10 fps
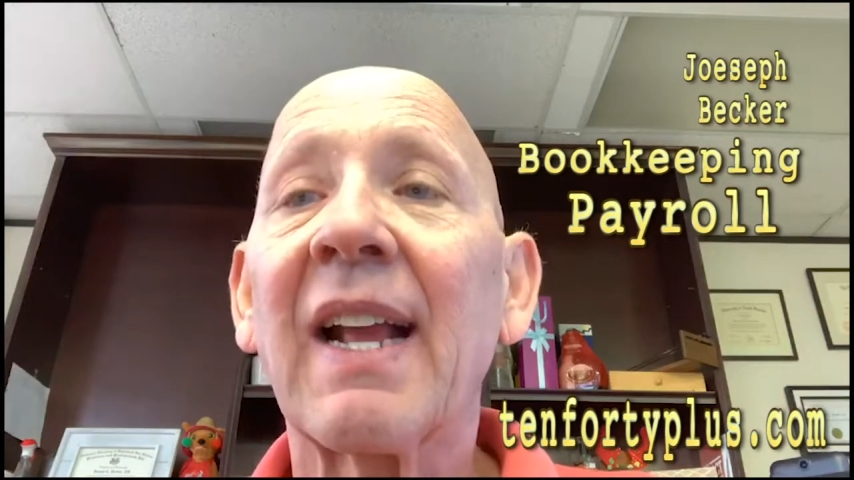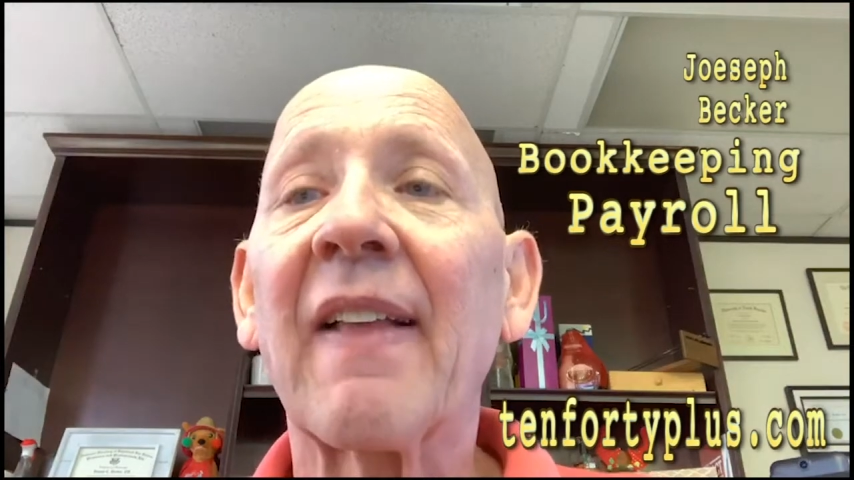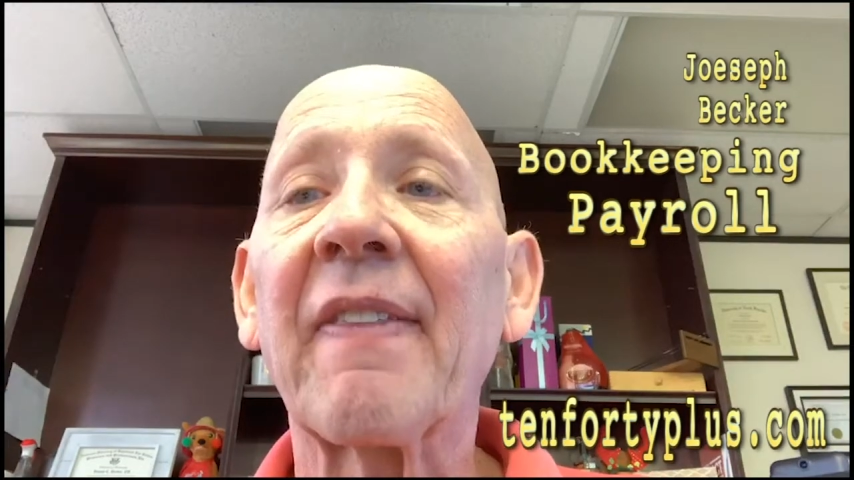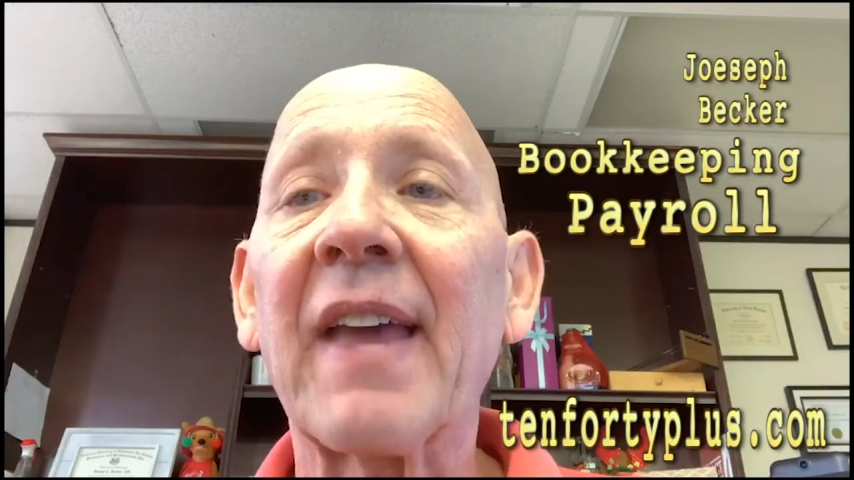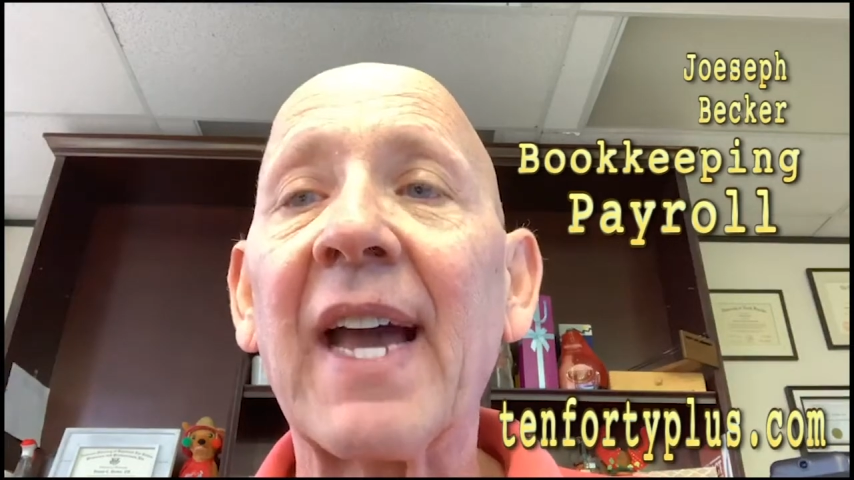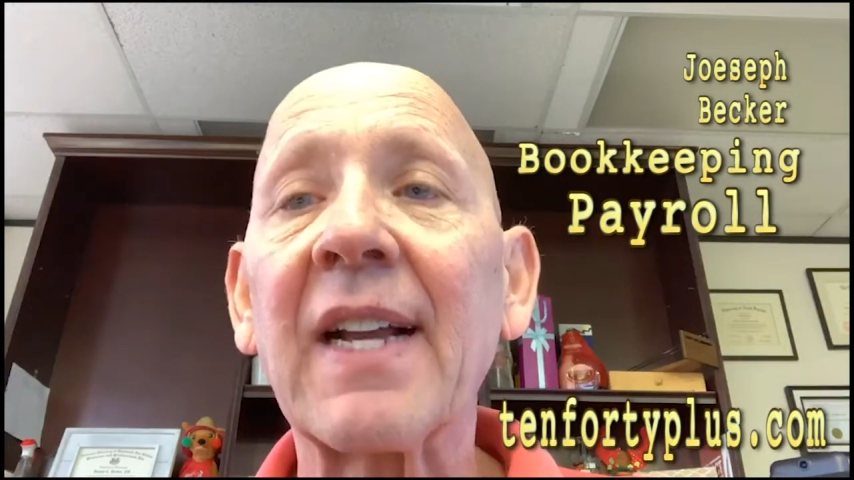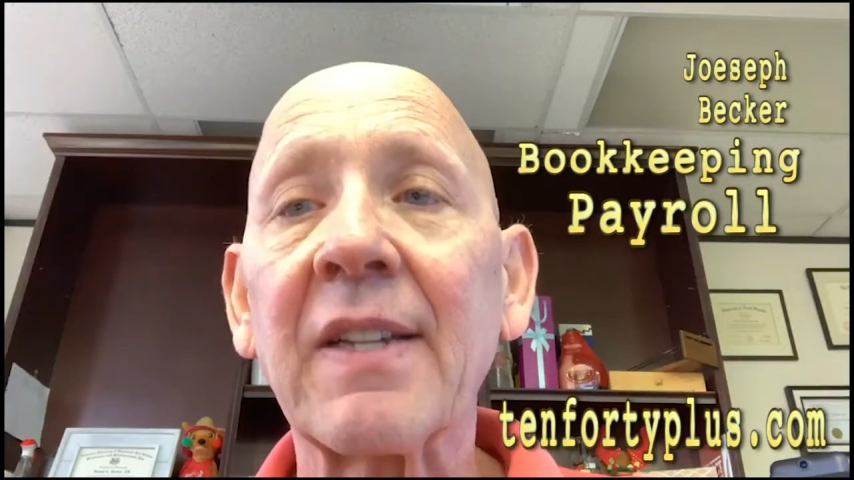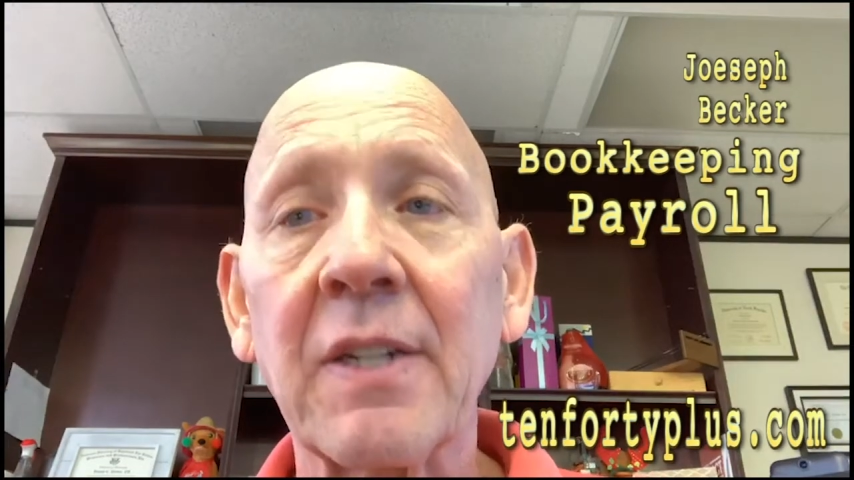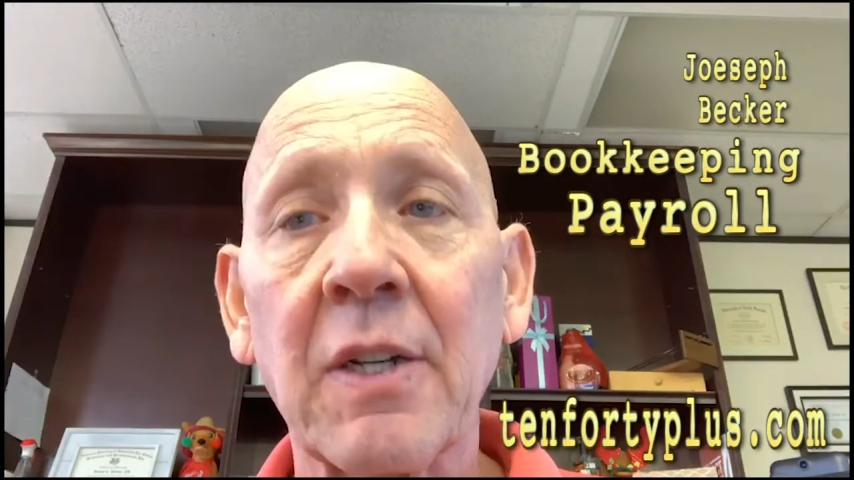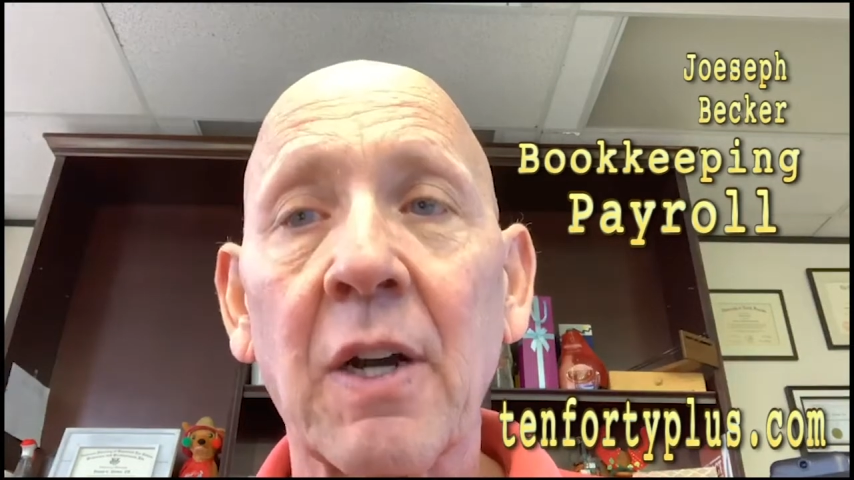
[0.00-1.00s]
And that
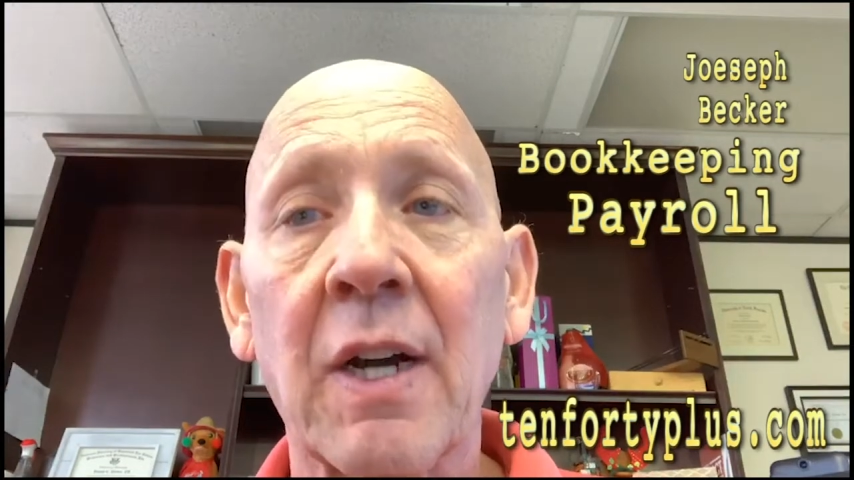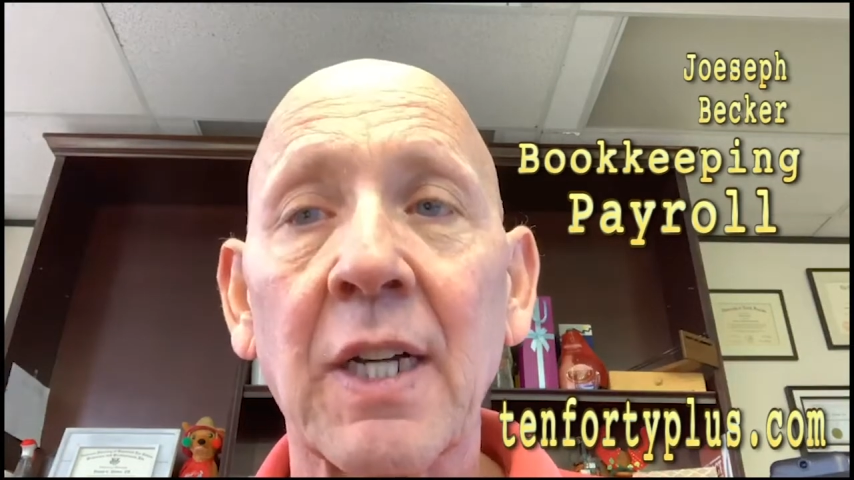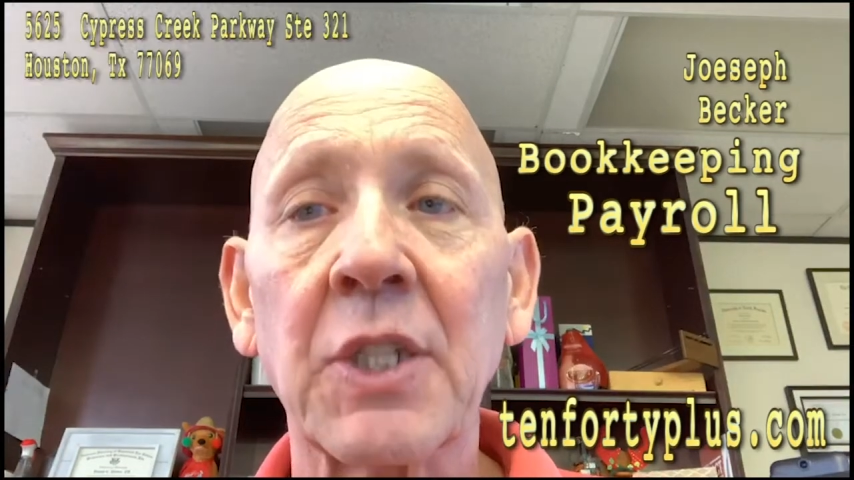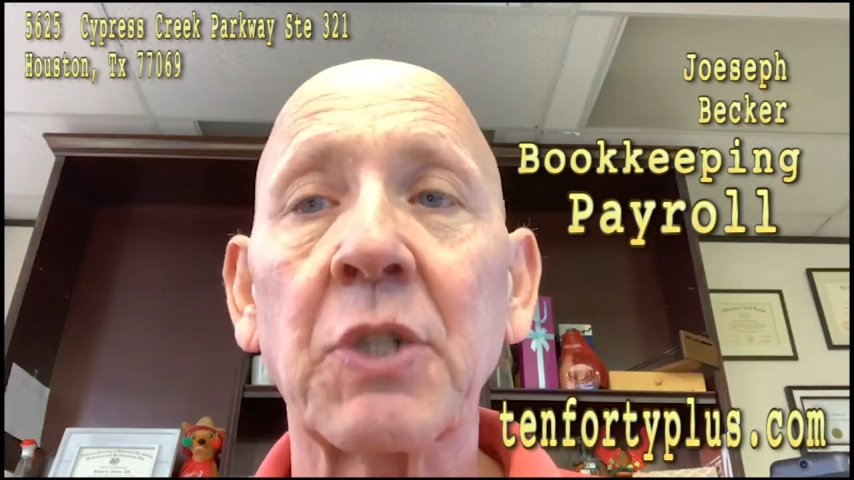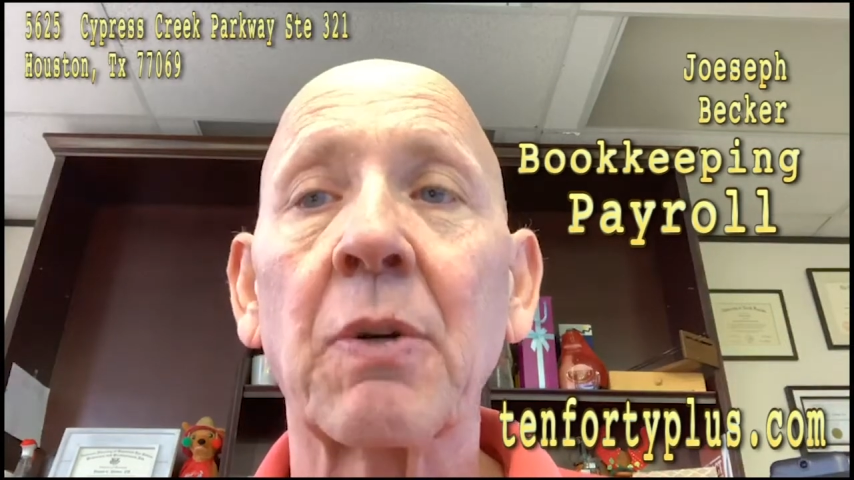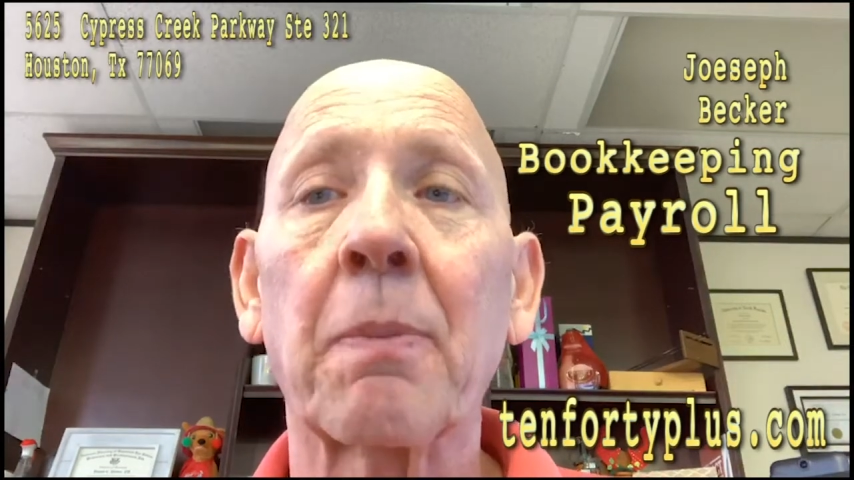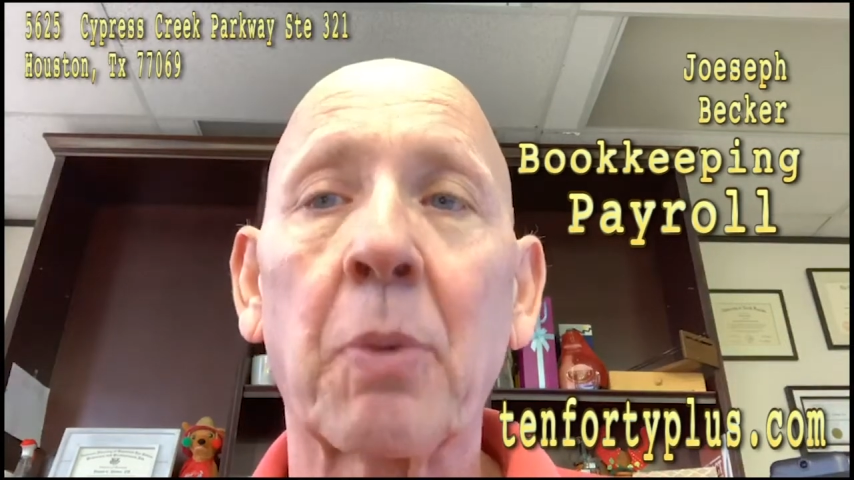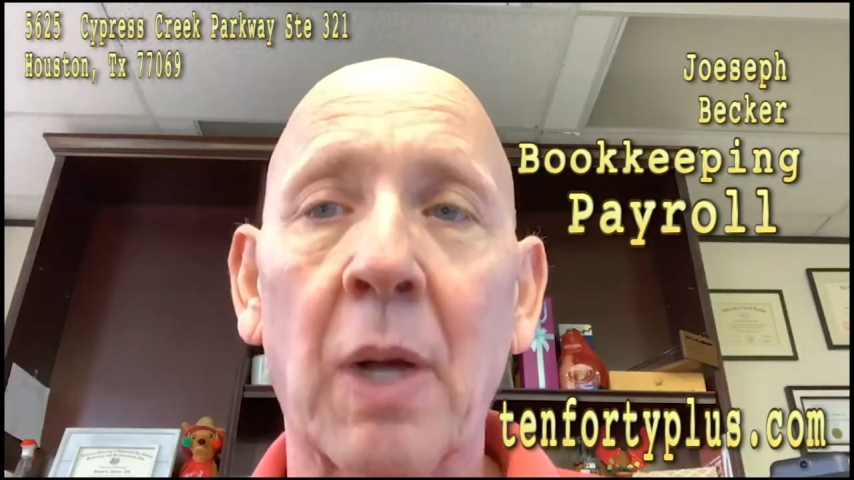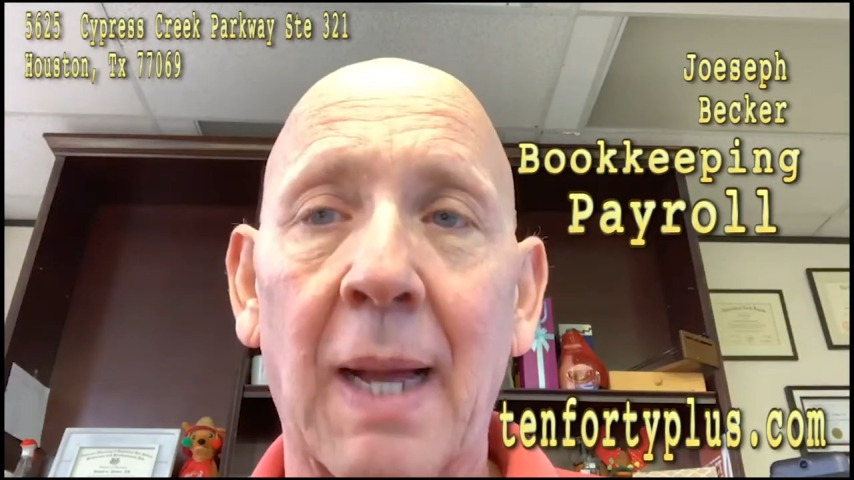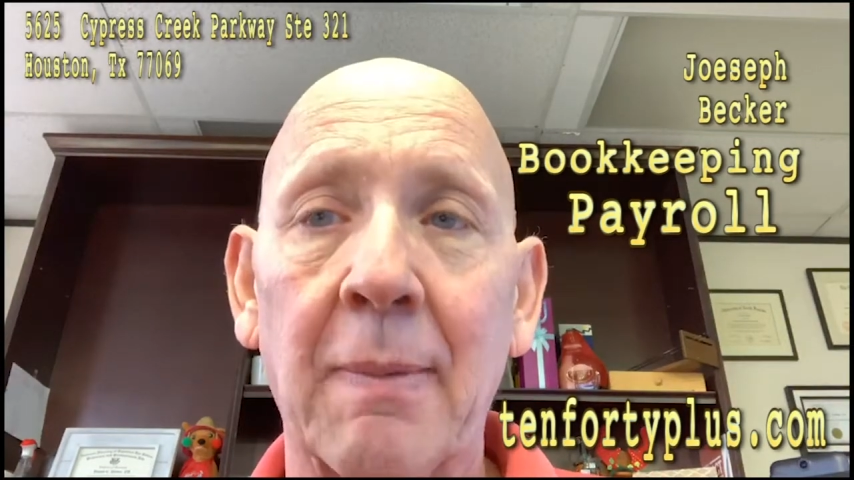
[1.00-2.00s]
could cause you a
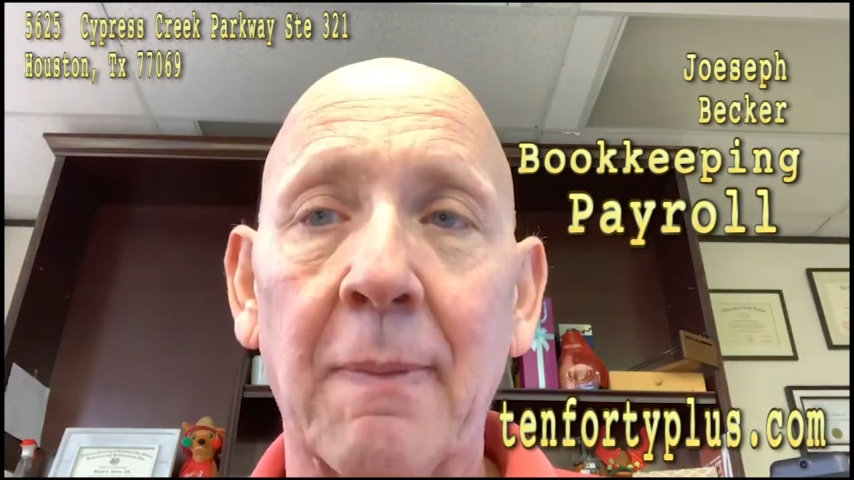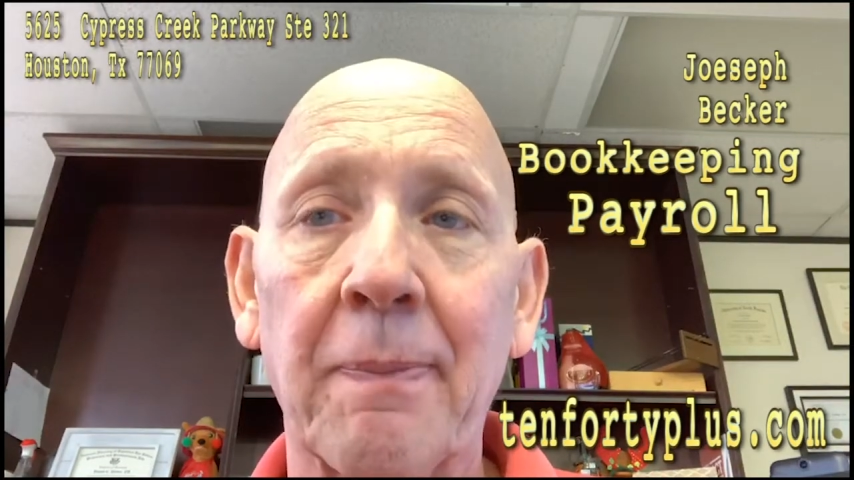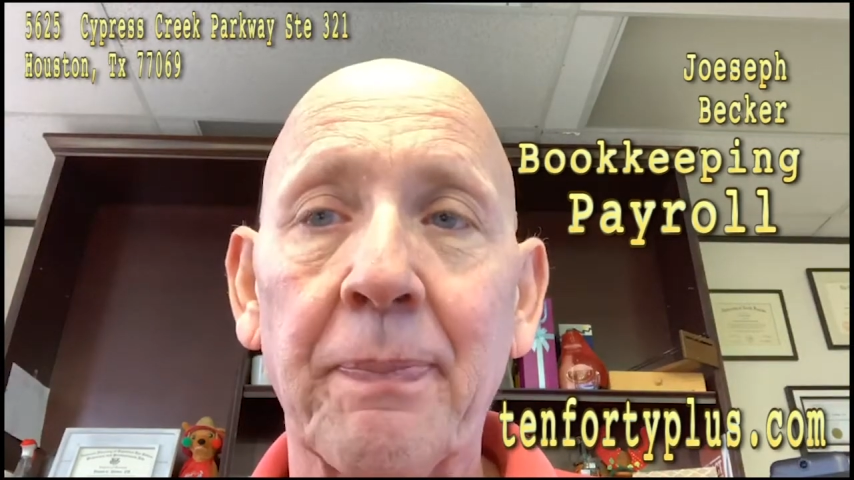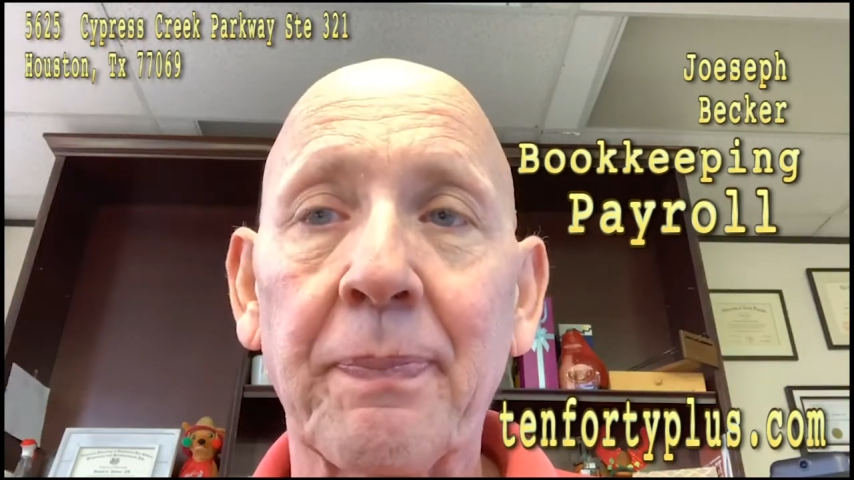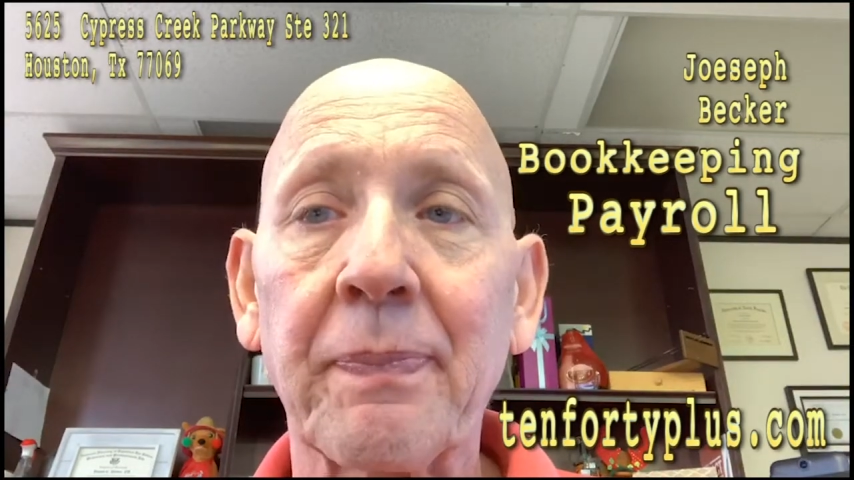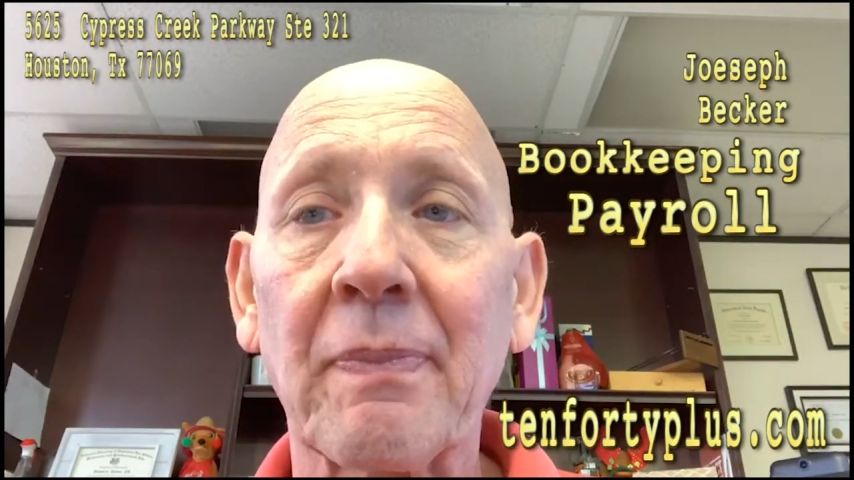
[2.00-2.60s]
problem,